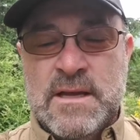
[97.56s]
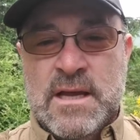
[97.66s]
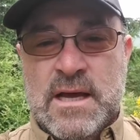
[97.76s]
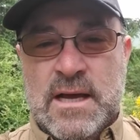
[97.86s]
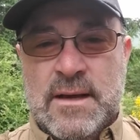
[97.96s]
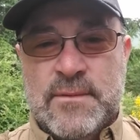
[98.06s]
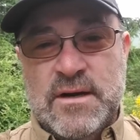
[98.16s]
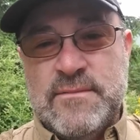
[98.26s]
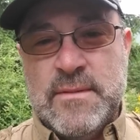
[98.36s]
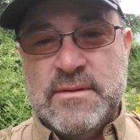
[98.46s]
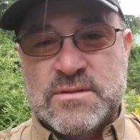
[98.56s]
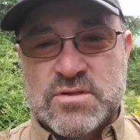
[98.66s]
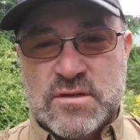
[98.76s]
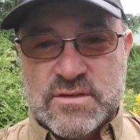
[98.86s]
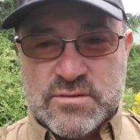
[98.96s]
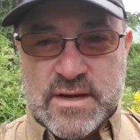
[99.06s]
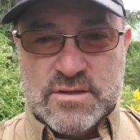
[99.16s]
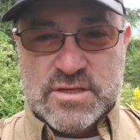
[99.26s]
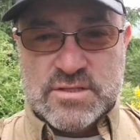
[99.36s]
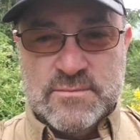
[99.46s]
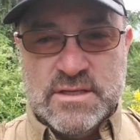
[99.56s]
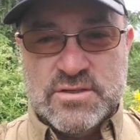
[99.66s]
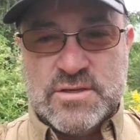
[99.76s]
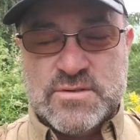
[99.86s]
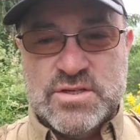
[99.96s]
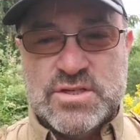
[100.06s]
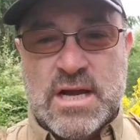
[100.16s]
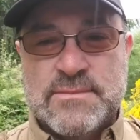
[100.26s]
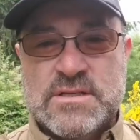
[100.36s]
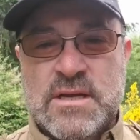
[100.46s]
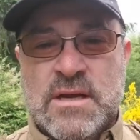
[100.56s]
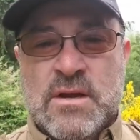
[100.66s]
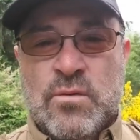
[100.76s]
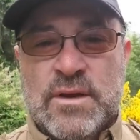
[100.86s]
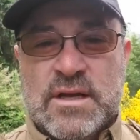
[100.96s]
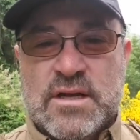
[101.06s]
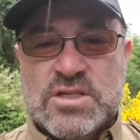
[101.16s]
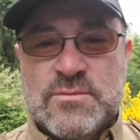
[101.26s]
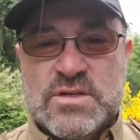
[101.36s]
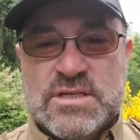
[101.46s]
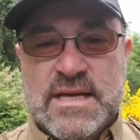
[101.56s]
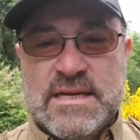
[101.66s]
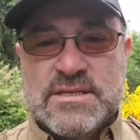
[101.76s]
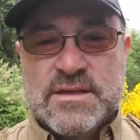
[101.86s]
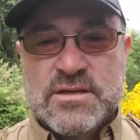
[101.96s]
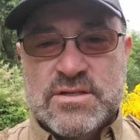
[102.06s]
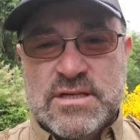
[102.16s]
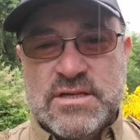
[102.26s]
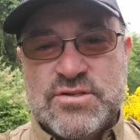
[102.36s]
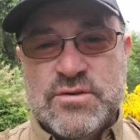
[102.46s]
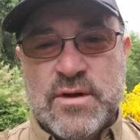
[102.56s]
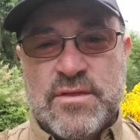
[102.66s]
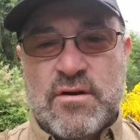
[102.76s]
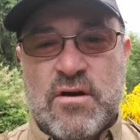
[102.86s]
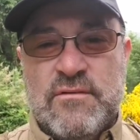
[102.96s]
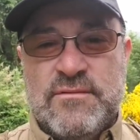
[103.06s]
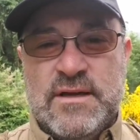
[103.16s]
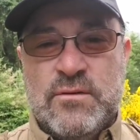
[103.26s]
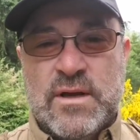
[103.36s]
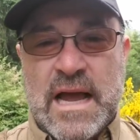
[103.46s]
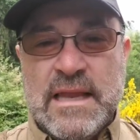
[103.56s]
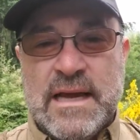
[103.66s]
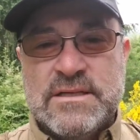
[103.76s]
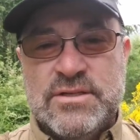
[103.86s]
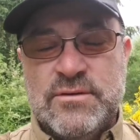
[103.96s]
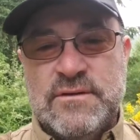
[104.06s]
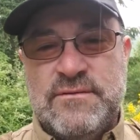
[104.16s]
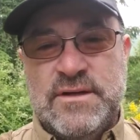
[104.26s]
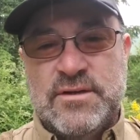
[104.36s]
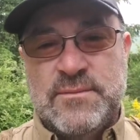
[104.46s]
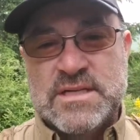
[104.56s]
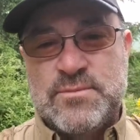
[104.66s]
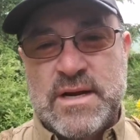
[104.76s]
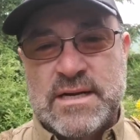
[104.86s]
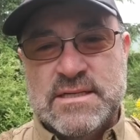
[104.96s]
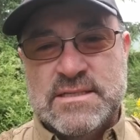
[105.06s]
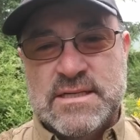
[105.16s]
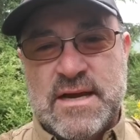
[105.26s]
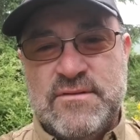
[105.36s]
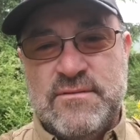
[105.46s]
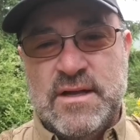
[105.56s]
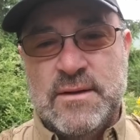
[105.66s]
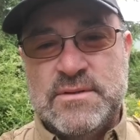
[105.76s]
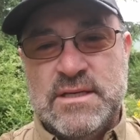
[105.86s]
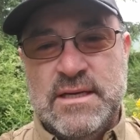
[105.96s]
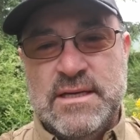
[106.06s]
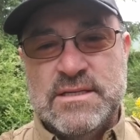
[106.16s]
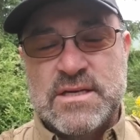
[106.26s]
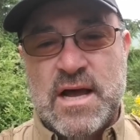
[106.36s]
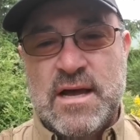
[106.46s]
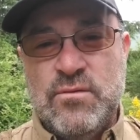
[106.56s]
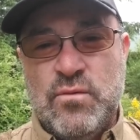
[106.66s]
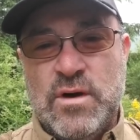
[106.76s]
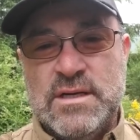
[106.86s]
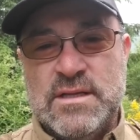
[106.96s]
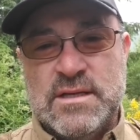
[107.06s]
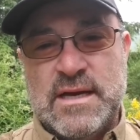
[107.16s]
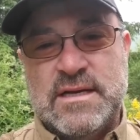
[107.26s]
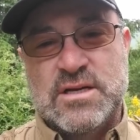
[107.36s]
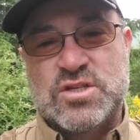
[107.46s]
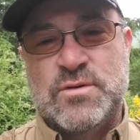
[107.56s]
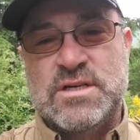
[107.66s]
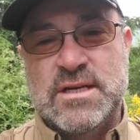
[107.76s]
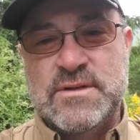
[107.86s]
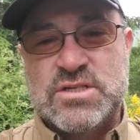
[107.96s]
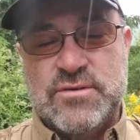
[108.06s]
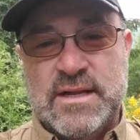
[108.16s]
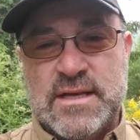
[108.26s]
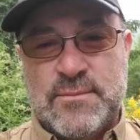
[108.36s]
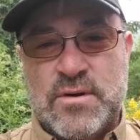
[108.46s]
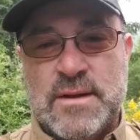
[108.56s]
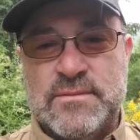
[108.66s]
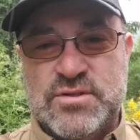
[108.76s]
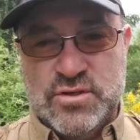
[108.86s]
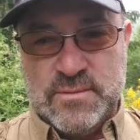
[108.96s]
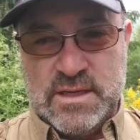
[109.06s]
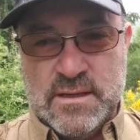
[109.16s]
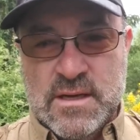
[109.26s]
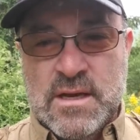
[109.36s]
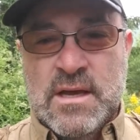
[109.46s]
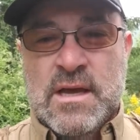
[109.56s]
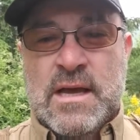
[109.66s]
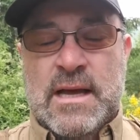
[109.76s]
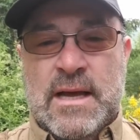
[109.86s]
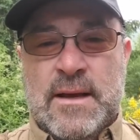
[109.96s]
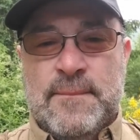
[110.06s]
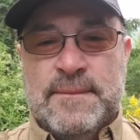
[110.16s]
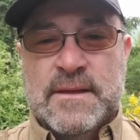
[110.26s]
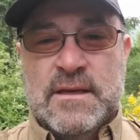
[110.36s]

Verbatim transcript: um, or even maybe some service riders at some dealerships and shops. When the customer states that there's an issue with their RV, what I like to do in the field, a best practice that I've developed, is I want that customer to demonstrate that problem to me. Um,